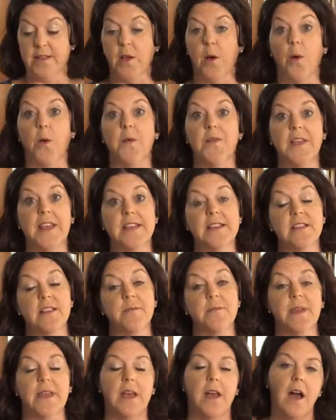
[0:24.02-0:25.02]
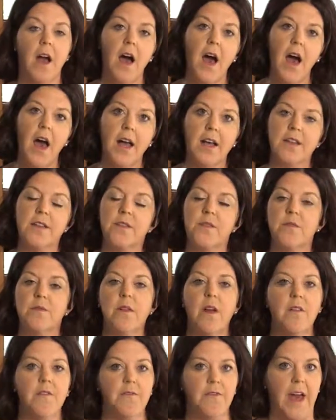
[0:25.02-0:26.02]
So these can be hot glued,
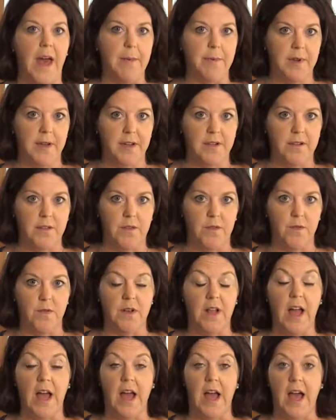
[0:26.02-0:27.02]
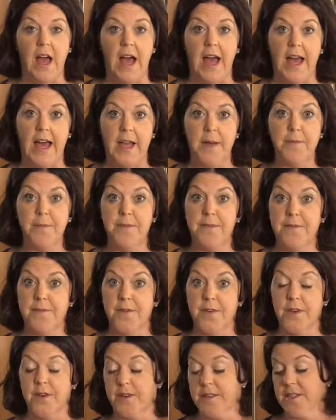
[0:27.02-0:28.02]
fabric glued. I
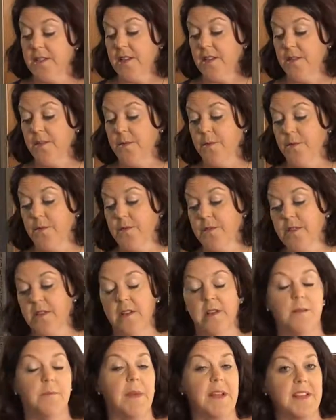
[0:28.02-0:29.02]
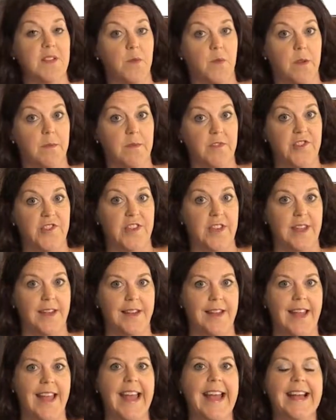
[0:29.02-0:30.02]
prefer to use my sewing
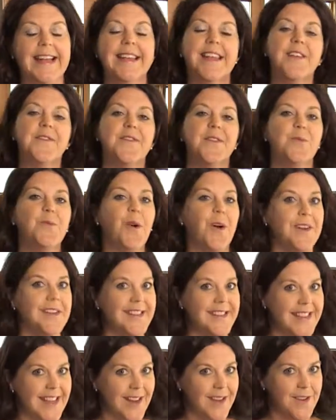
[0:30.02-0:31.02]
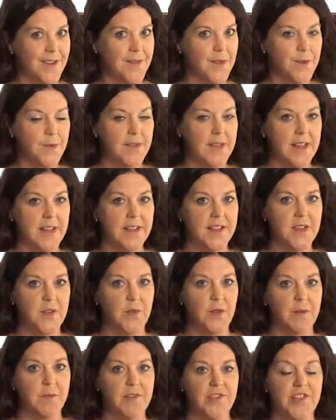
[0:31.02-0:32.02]
machine. And if you are scared of using a
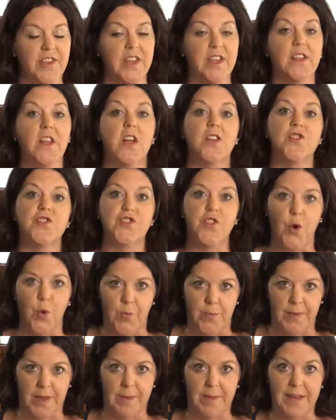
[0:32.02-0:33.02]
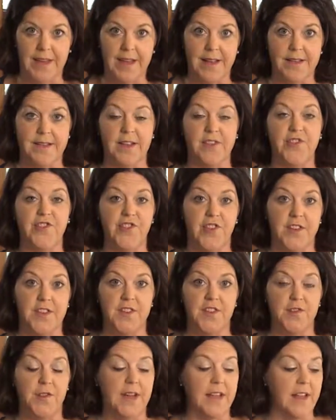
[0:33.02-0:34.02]
sewing machine, don't be, because it's
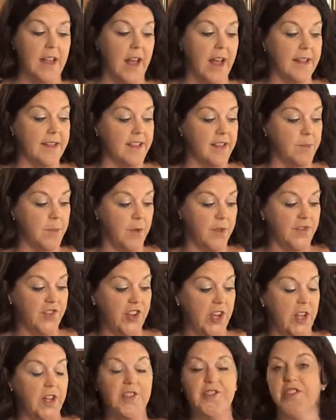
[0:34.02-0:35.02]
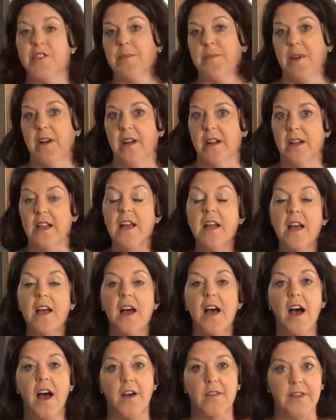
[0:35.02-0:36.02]
just straight lines. The most challenging part
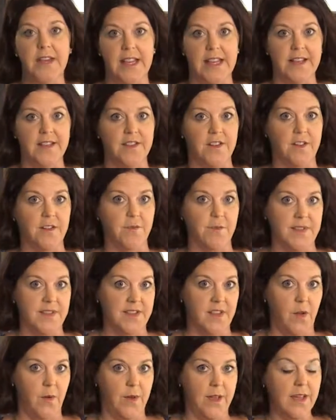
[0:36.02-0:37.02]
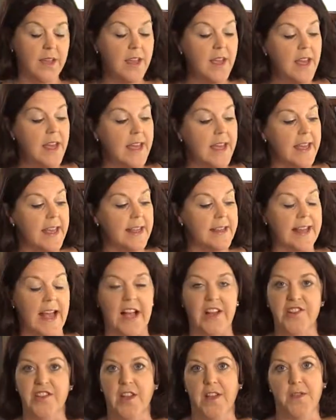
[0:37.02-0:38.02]
of getting started with sewing is
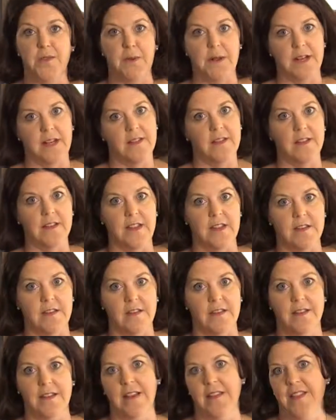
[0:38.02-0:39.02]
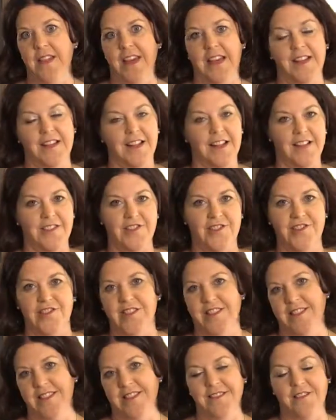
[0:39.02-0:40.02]
actually threading the needle, and then it's
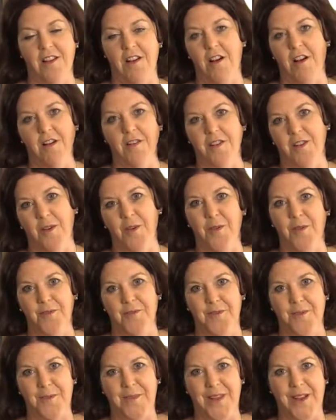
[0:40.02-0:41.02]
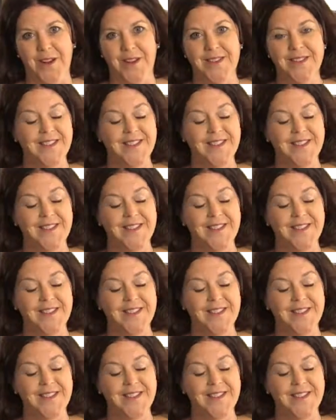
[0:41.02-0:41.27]
just all go from there.